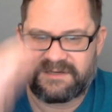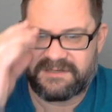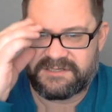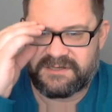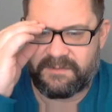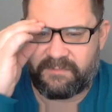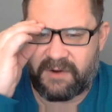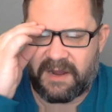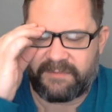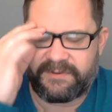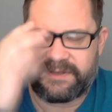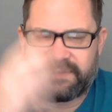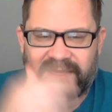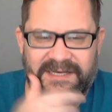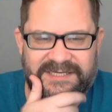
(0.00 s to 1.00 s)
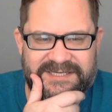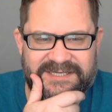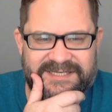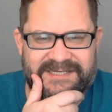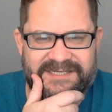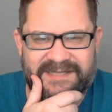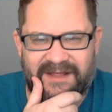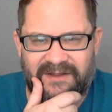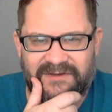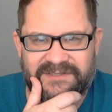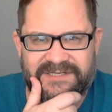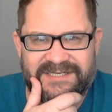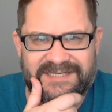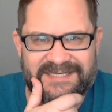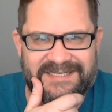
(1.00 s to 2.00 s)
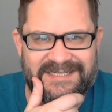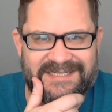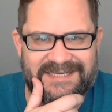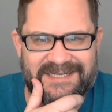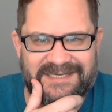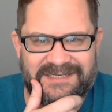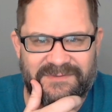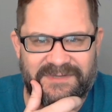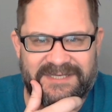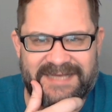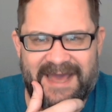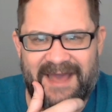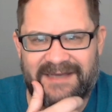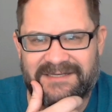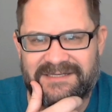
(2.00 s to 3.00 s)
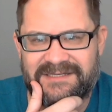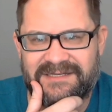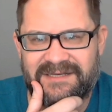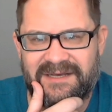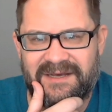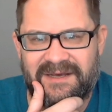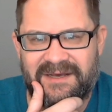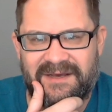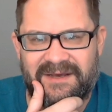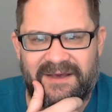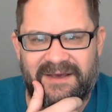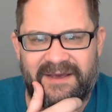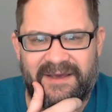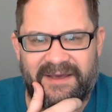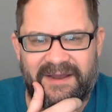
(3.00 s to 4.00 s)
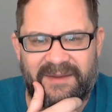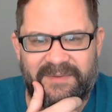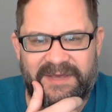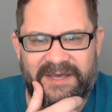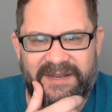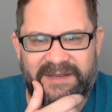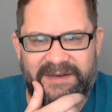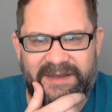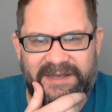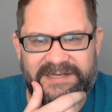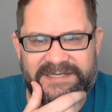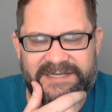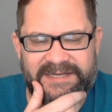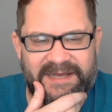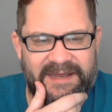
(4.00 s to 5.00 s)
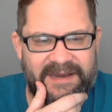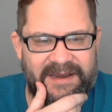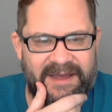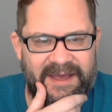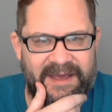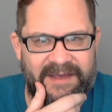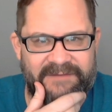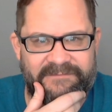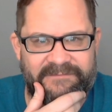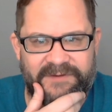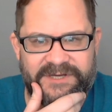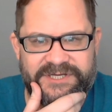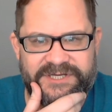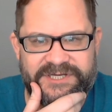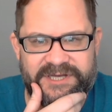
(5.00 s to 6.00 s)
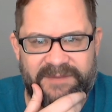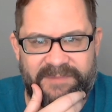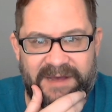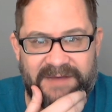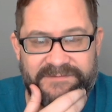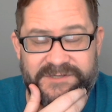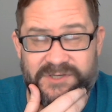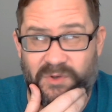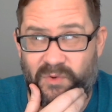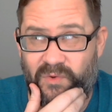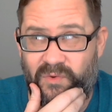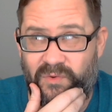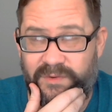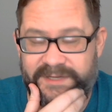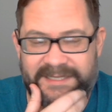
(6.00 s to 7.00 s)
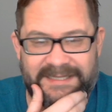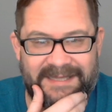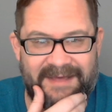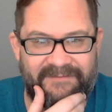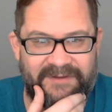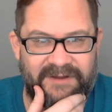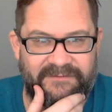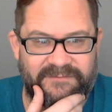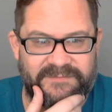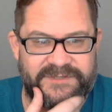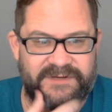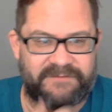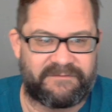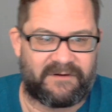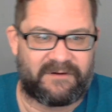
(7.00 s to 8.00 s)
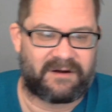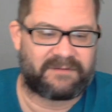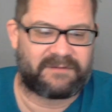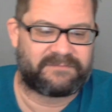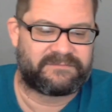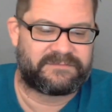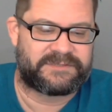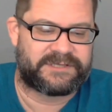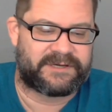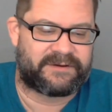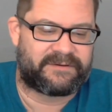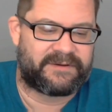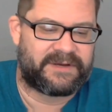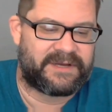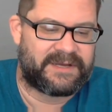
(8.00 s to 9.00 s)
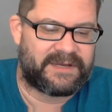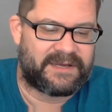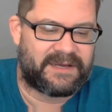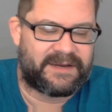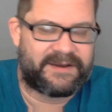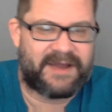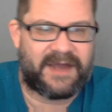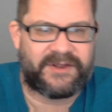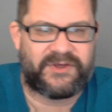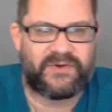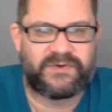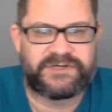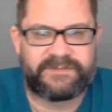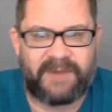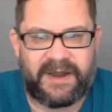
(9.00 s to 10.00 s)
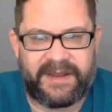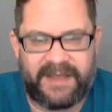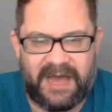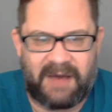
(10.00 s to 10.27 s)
So probably like $6.60 with tax. And I'm getting $19.99 free ship. I've sold 11 of them so far. So not huge money.